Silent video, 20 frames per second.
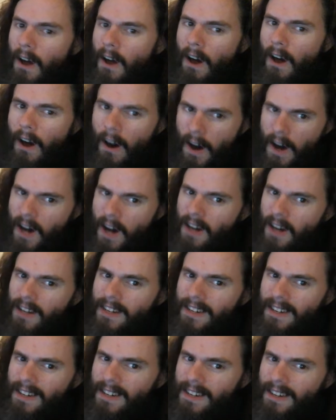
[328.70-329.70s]
Aw,
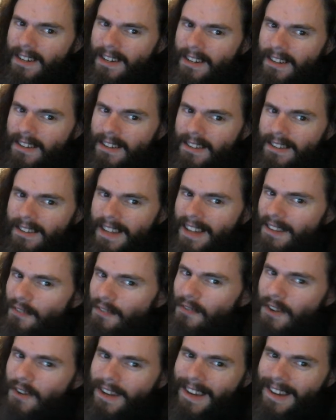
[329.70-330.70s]
that's
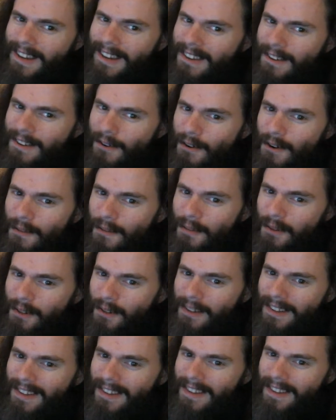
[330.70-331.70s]
fucking
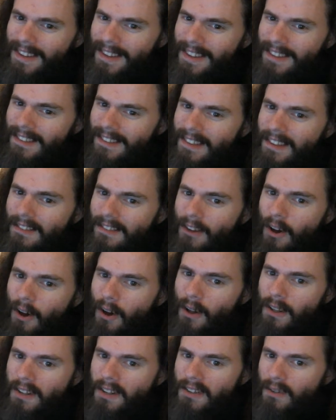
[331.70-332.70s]
adorable. Isn't this
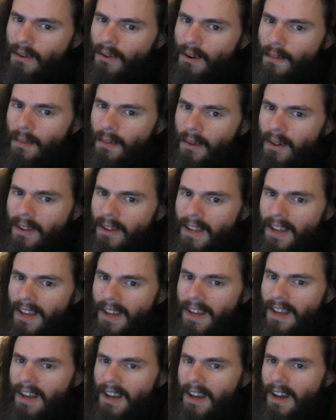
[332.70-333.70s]
all adorable?
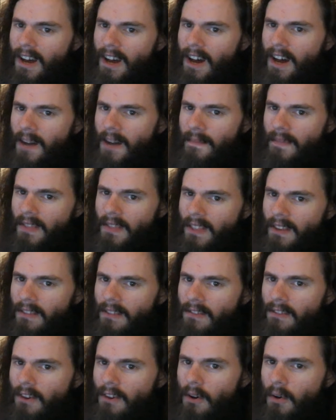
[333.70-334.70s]
Um,
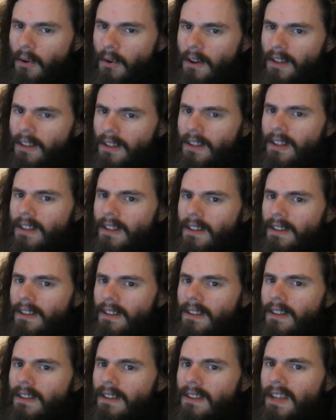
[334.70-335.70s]
so
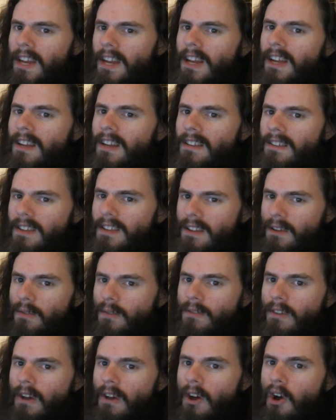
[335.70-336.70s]
then it
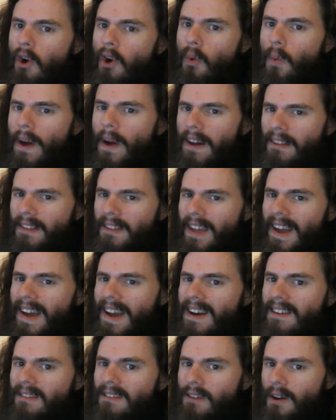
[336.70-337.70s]
continues while the
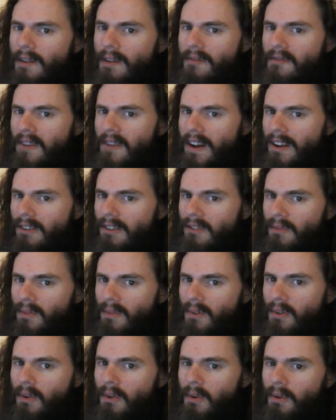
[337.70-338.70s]
Azov fighters were
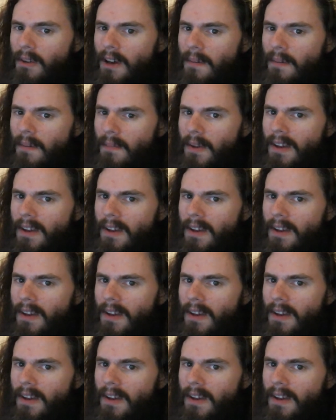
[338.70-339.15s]
holed up